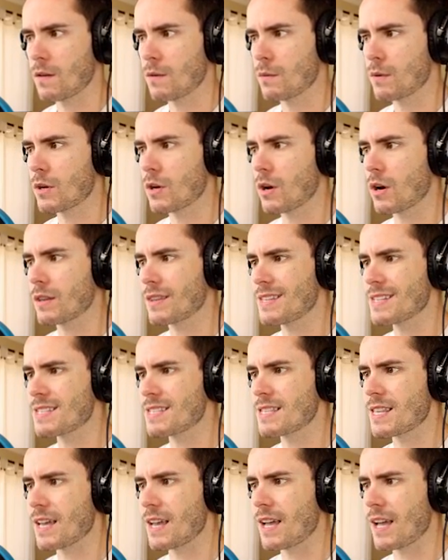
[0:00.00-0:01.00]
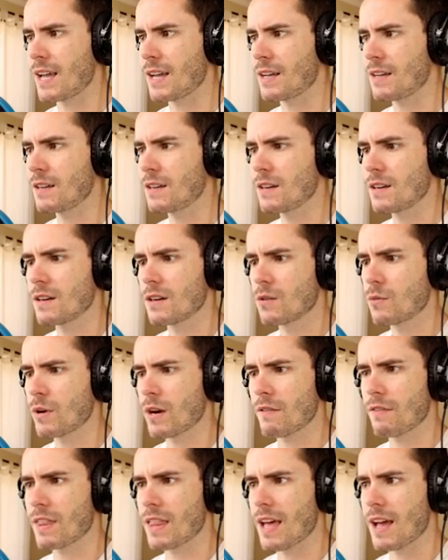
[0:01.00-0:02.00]
We got this thing,
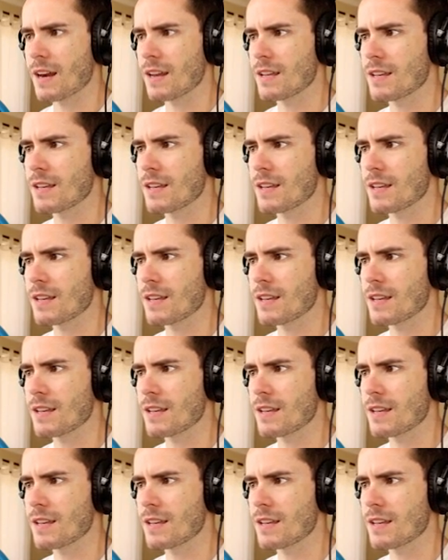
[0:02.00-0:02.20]
whatever that